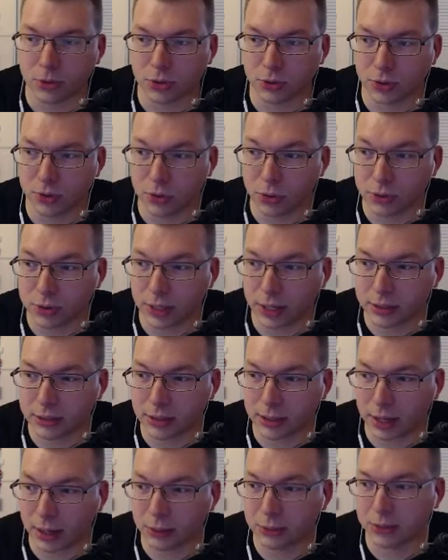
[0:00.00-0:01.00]
trying to do science
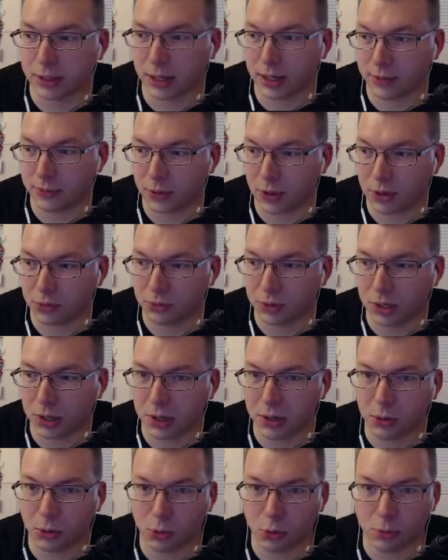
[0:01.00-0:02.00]
on the outside of it, I don't really need
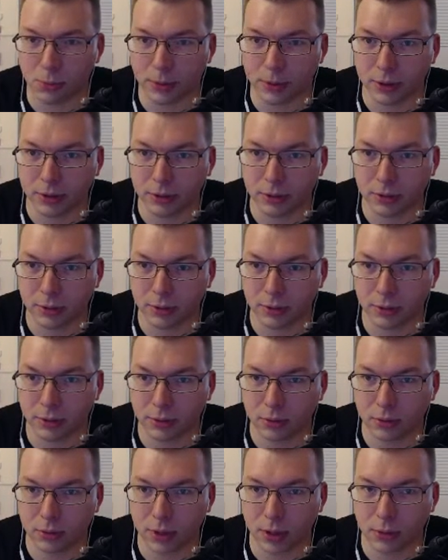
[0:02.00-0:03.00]
to orbit,
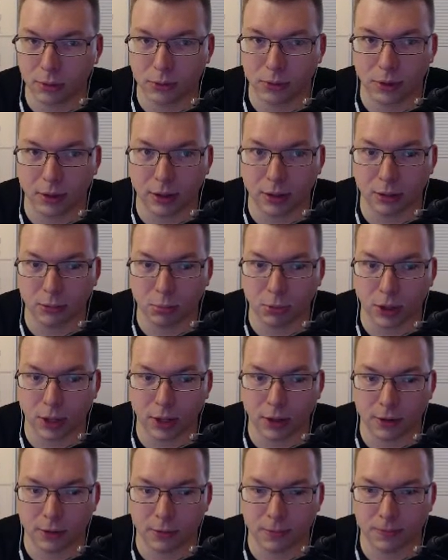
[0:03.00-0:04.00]
I don't think, the
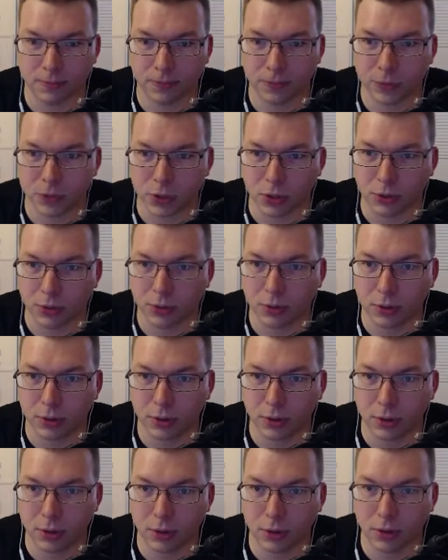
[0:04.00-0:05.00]
planet. So
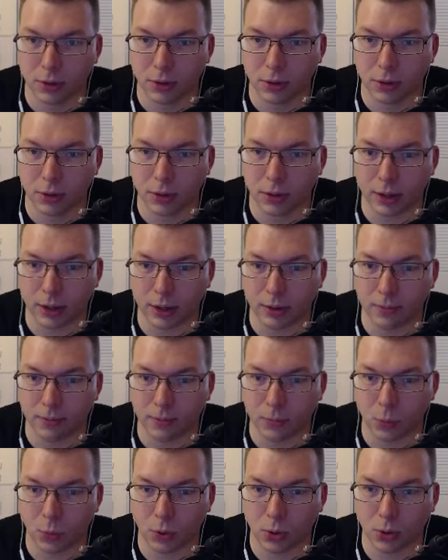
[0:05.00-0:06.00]

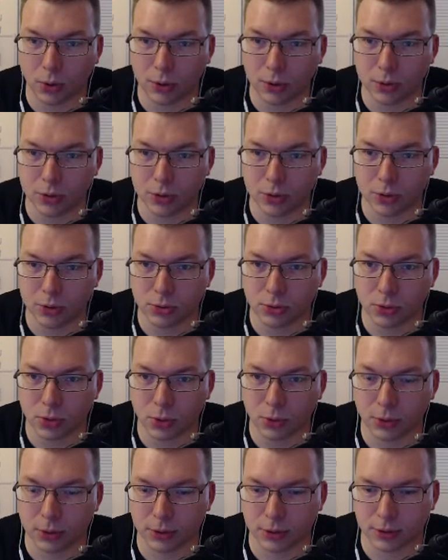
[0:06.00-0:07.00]
we're going to go
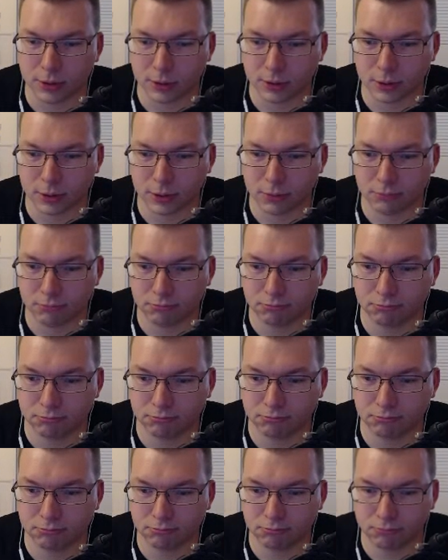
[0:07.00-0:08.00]
with this.
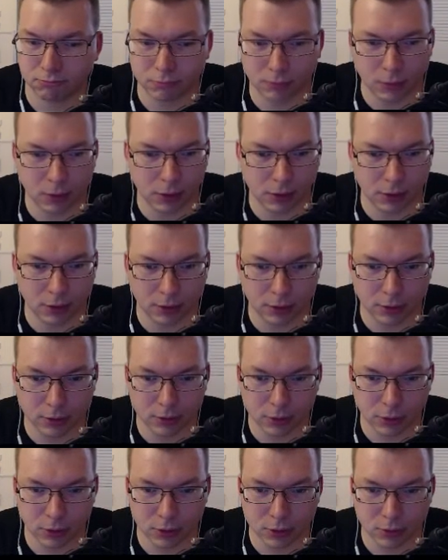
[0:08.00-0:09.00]

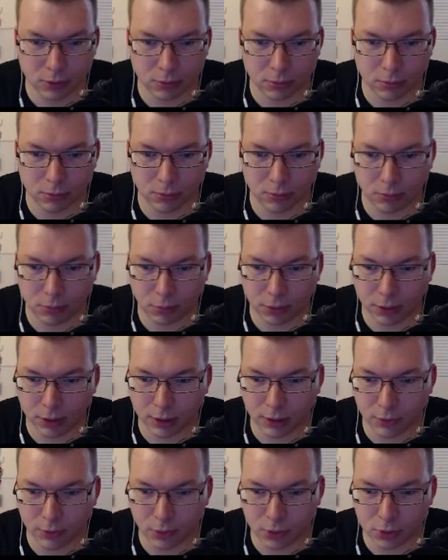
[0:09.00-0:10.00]
So let's peel
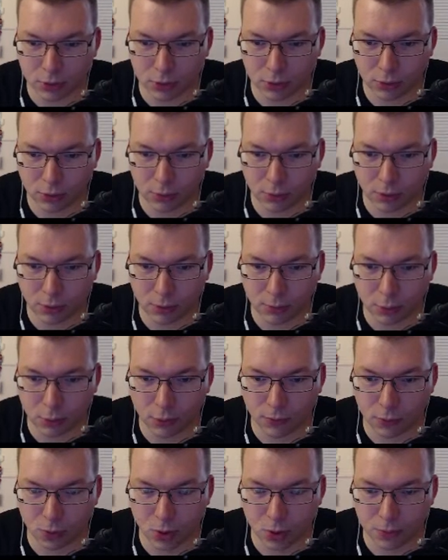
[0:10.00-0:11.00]
on over to the
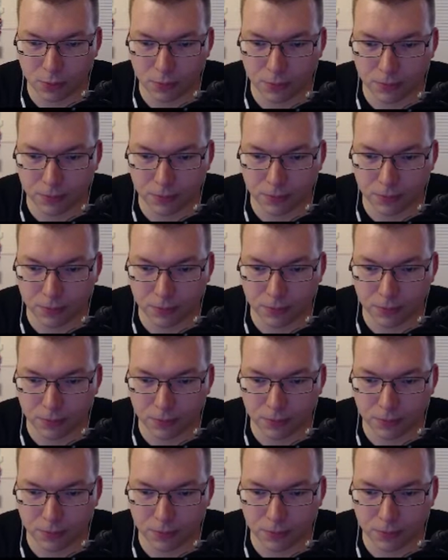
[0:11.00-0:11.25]
maneuver node,